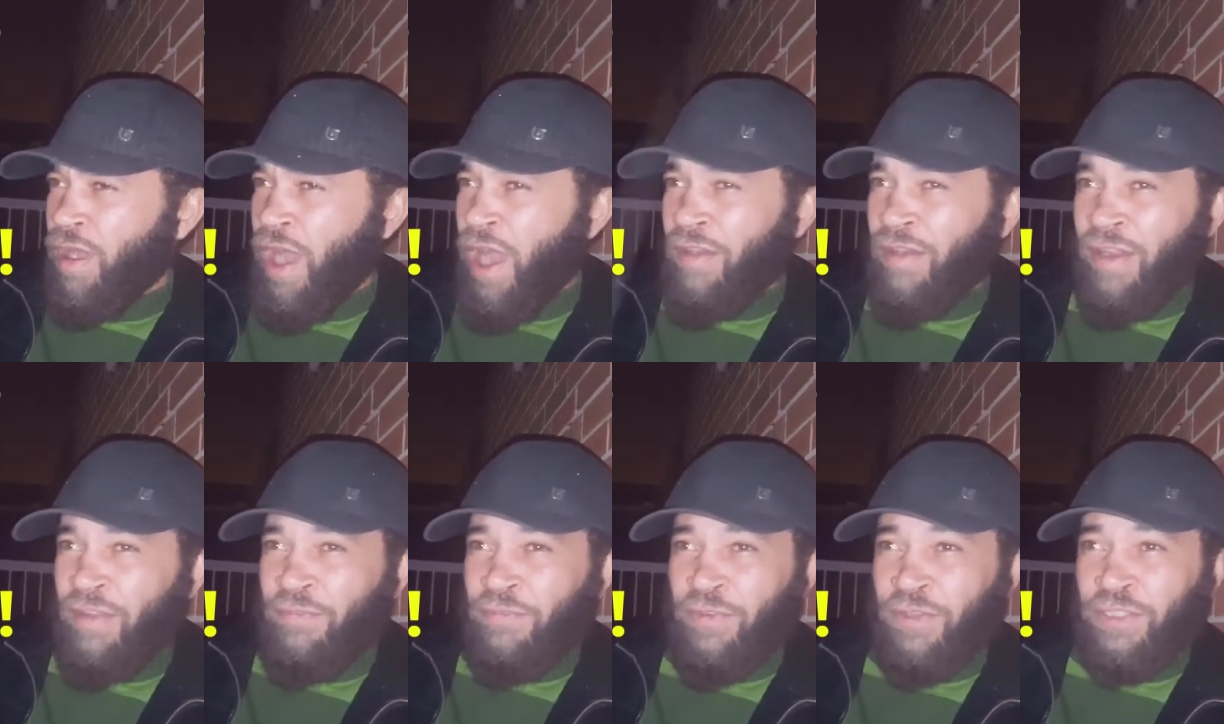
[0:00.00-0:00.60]

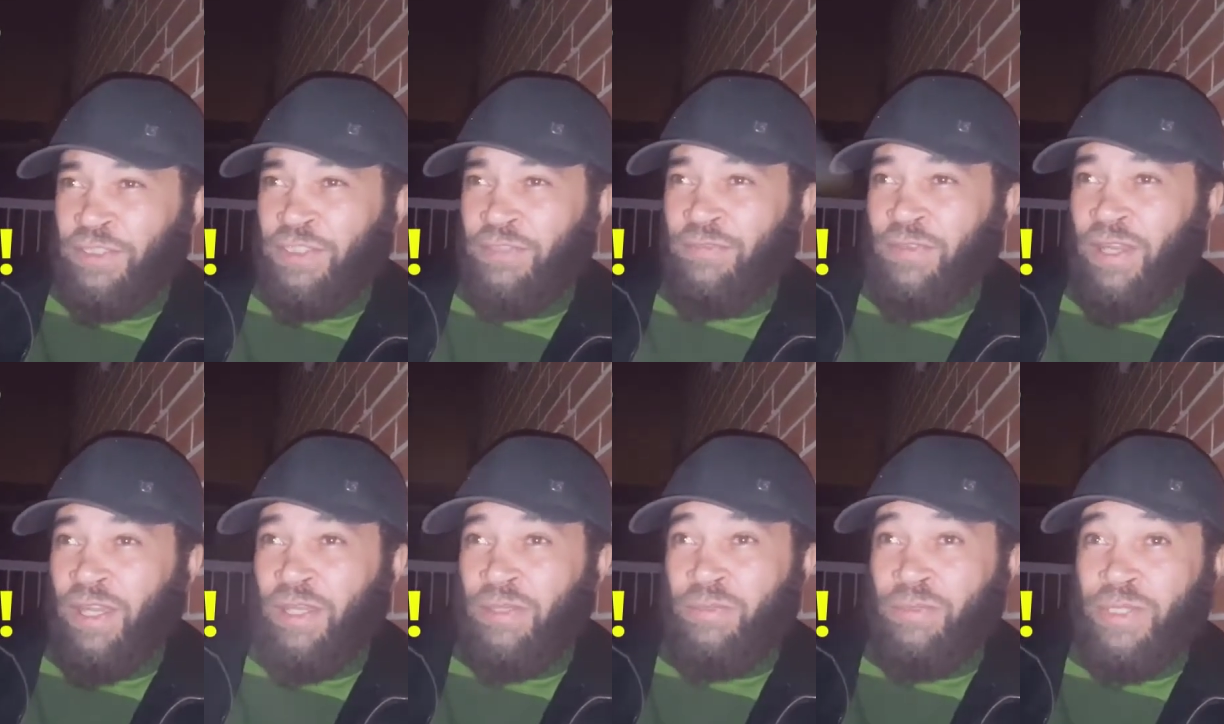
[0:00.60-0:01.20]
Alright, first of
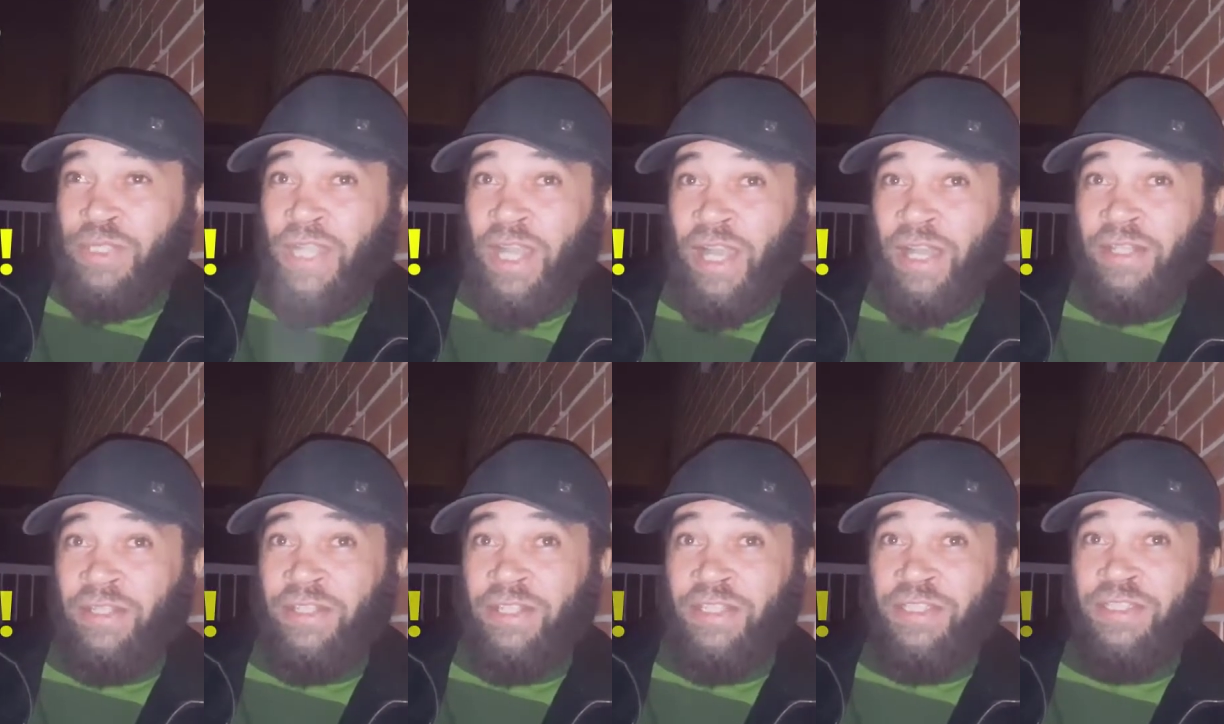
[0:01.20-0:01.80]
all, we
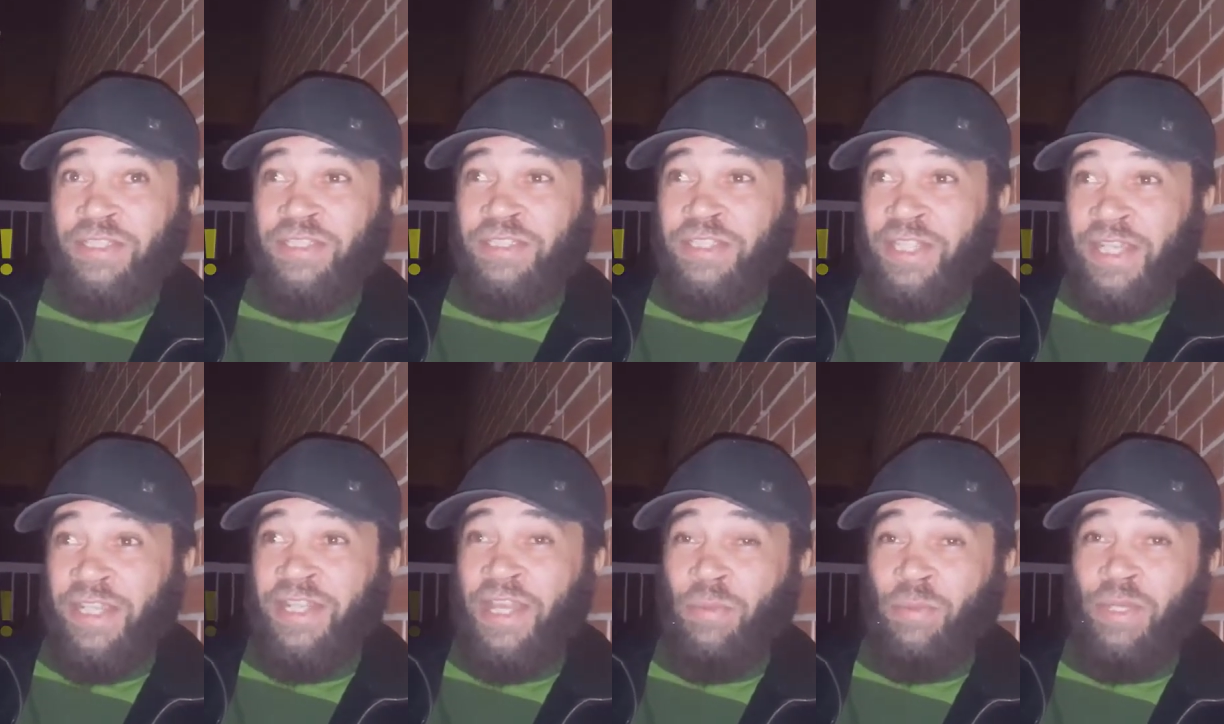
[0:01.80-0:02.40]
got this
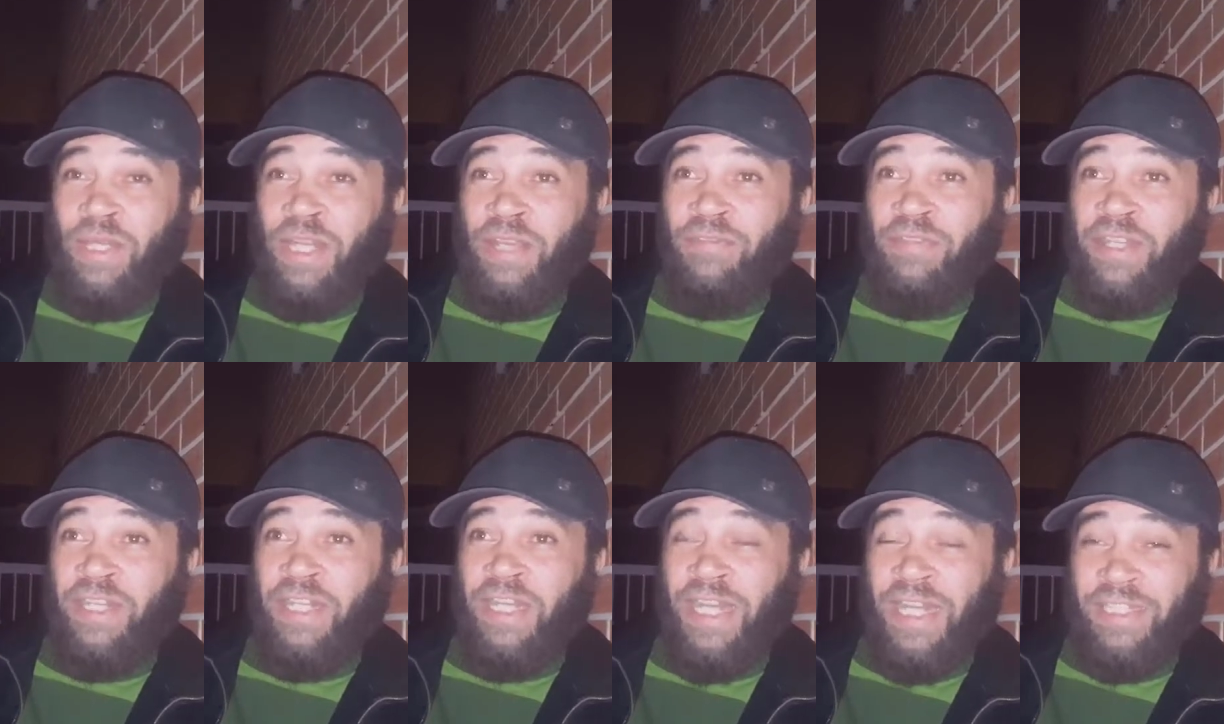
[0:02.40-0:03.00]
day that we live
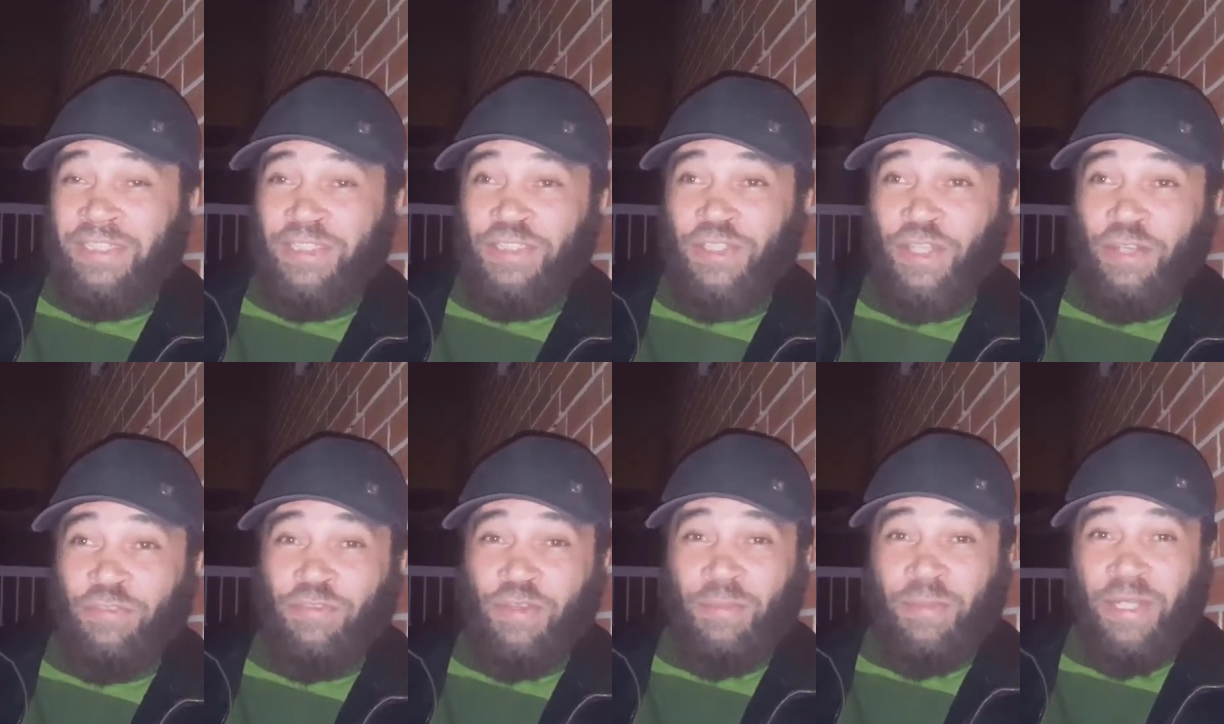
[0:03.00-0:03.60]
in, and let's
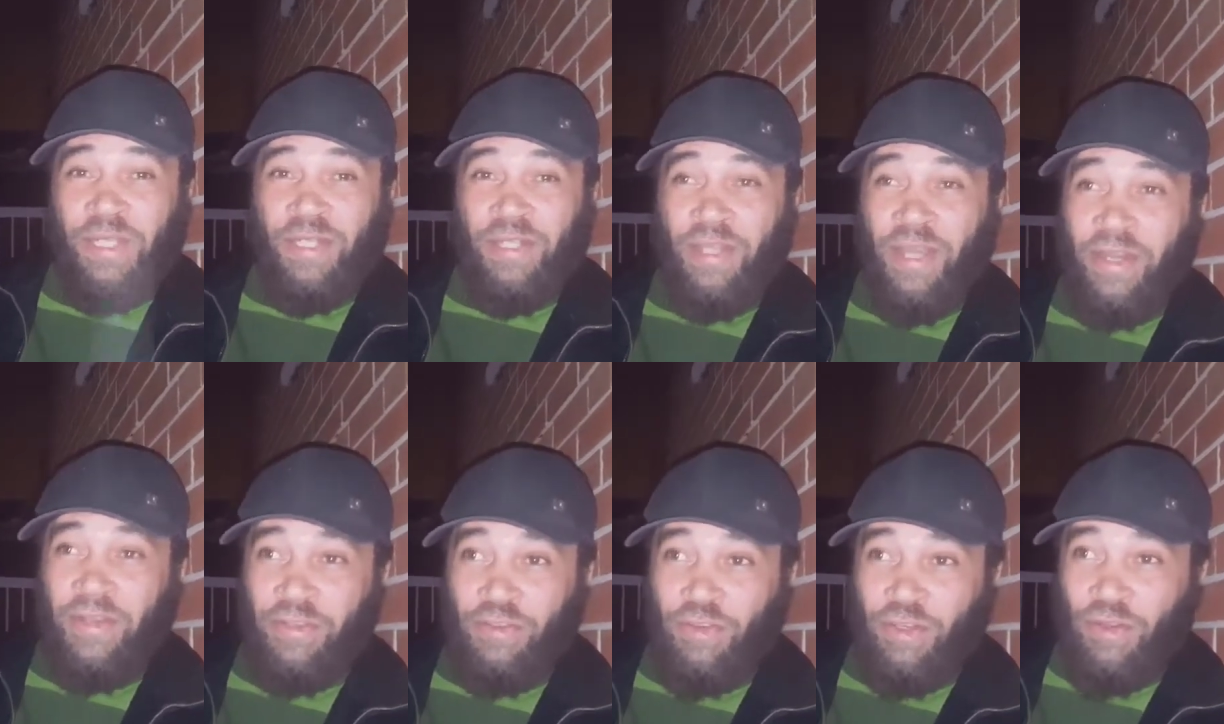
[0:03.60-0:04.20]
start from here
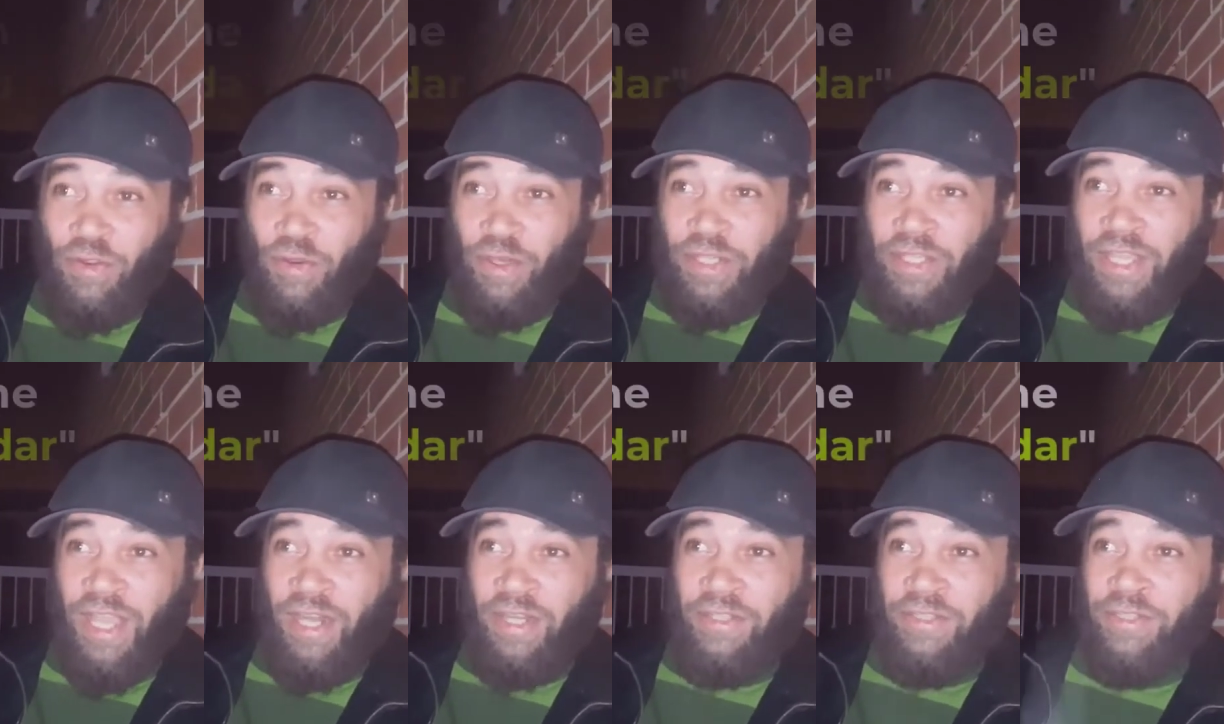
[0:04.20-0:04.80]
on the Gregorian
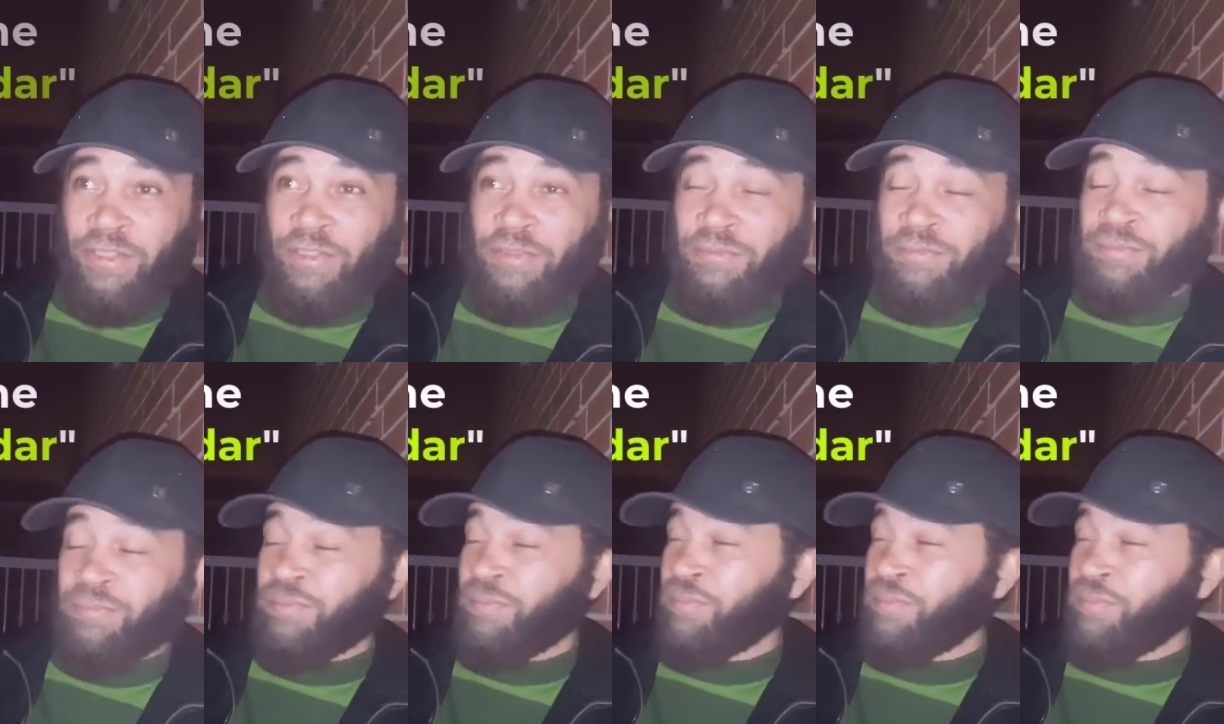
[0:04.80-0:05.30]
calendar.